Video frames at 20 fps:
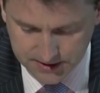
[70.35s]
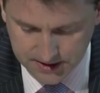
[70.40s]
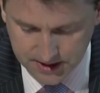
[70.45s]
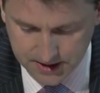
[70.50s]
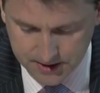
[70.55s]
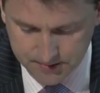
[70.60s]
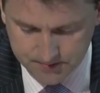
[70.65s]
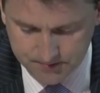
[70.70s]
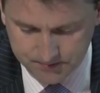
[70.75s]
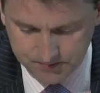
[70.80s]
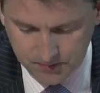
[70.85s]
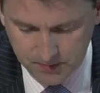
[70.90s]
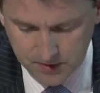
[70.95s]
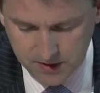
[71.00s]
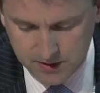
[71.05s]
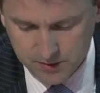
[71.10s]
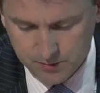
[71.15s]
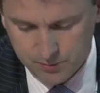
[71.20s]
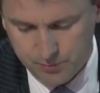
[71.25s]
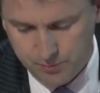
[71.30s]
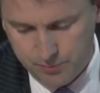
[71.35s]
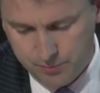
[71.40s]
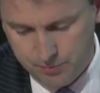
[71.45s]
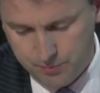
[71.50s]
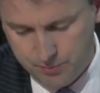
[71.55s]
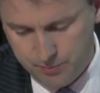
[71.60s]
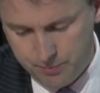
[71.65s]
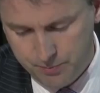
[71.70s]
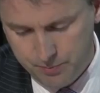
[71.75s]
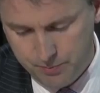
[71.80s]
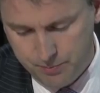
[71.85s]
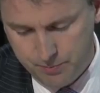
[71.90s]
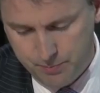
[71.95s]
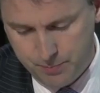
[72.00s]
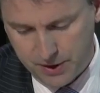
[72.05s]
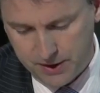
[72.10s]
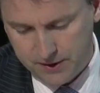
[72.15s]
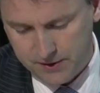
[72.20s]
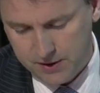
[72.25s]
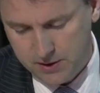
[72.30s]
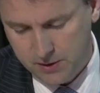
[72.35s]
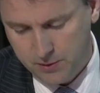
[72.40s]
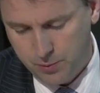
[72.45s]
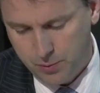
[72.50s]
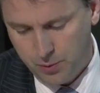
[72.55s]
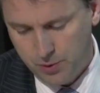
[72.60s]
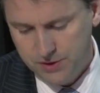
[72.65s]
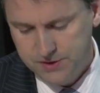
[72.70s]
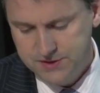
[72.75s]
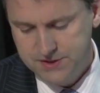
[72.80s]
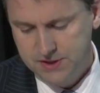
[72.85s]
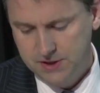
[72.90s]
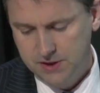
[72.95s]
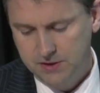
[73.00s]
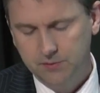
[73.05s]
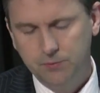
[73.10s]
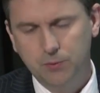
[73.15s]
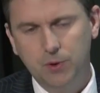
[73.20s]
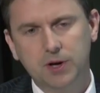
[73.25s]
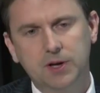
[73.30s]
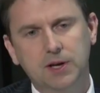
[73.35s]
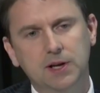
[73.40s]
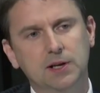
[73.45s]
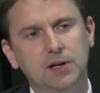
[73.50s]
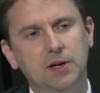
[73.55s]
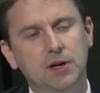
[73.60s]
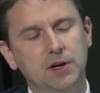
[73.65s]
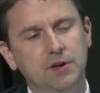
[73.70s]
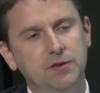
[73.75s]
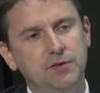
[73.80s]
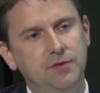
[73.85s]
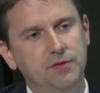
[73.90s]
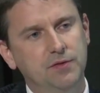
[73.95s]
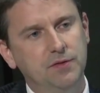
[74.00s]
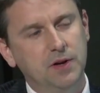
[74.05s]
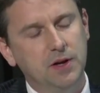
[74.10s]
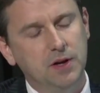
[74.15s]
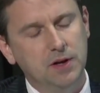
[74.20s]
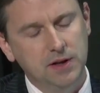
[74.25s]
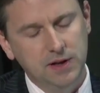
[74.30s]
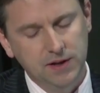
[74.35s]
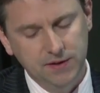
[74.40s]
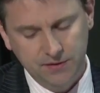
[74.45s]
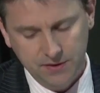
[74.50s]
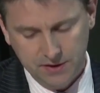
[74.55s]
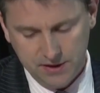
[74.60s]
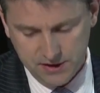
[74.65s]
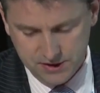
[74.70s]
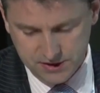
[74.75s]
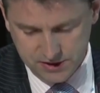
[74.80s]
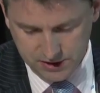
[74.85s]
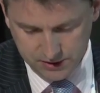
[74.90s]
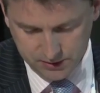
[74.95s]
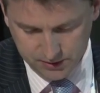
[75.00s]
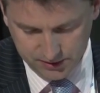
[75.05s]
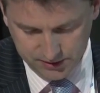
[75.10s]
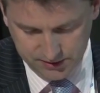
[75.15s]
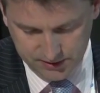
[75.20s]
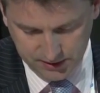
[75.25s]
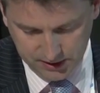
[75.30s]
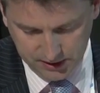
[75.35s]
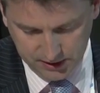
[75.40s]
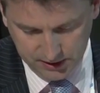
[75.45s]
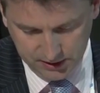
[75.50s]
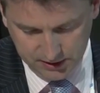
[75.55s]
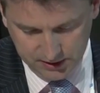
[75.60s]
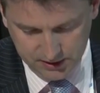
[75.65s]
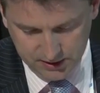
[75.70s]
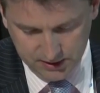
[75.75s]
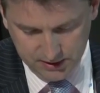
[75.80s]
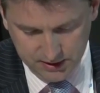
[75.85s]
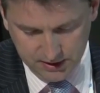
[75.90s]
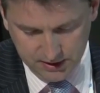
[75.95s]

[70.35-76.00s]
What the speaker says: But the quality of working life is an issue, I think.